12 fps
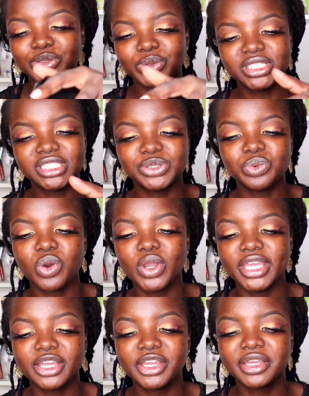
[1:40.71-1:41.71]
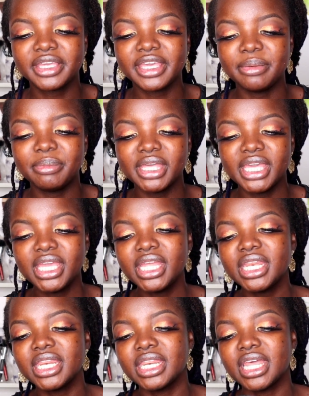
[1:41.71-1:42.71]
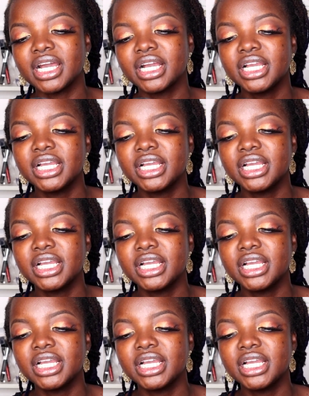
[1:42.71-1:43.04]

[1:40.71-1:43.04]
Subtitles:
So this is what it came in.